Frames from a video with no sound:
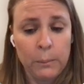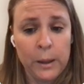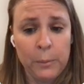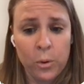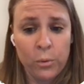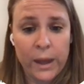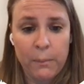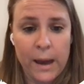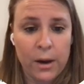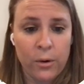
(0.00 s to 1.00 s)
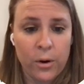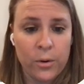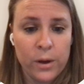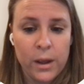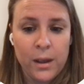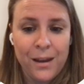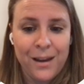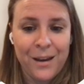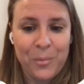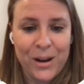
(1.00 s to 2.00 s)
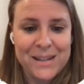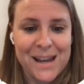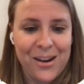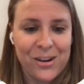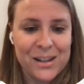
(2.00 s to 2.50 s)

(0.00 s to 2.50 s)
People who like macro breakdown.